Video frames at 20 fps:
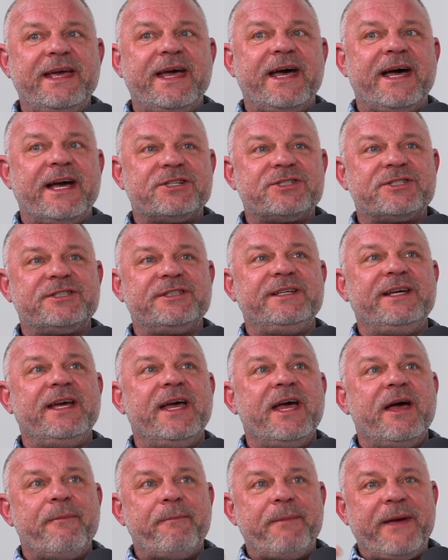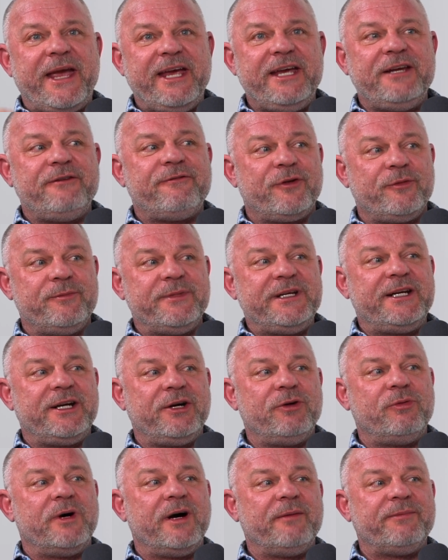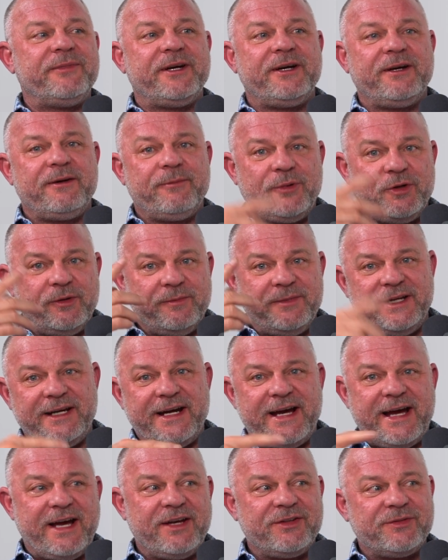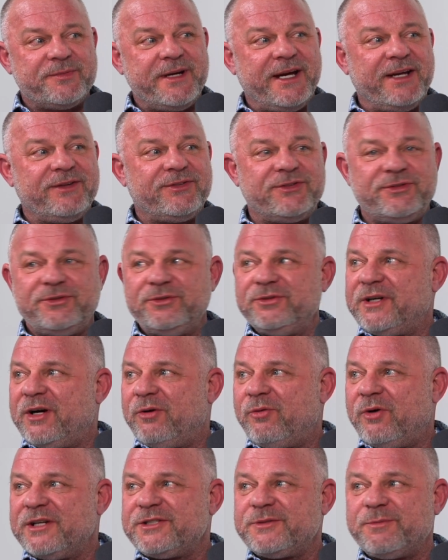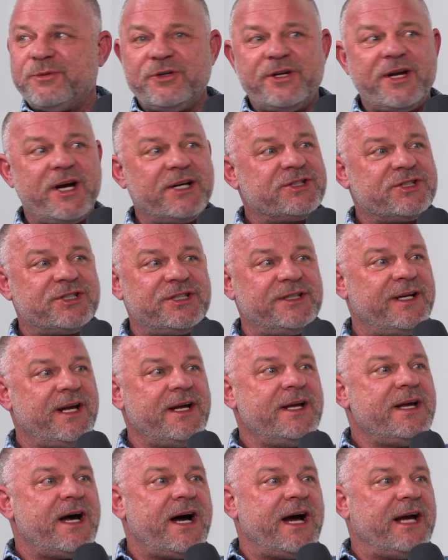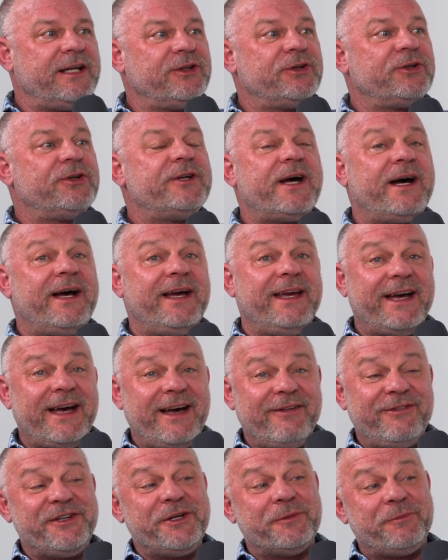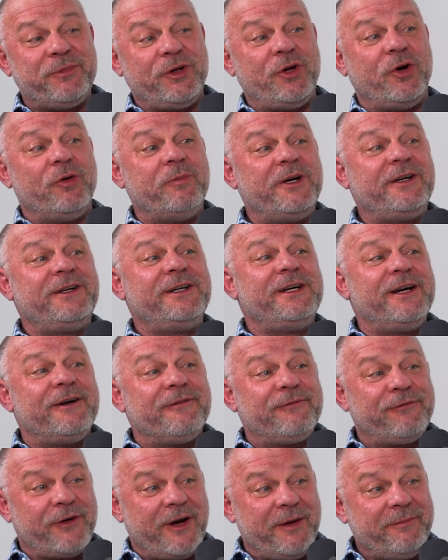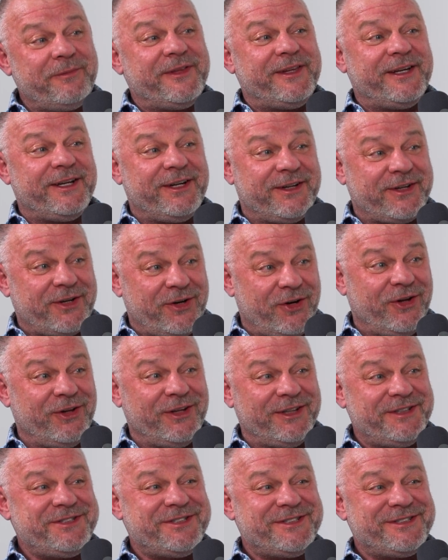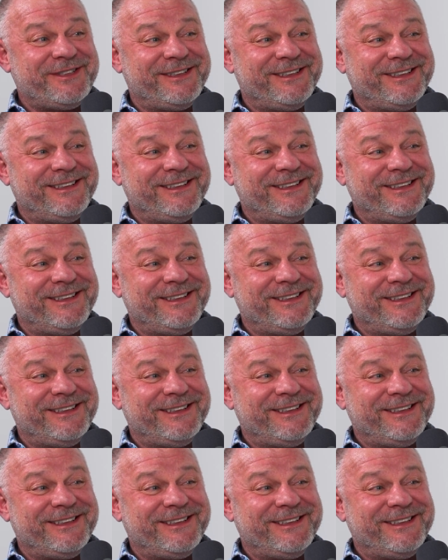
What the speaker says: actually paid for me to go up there, put me in a hazmat suit. I watched production. I have a diploma from their college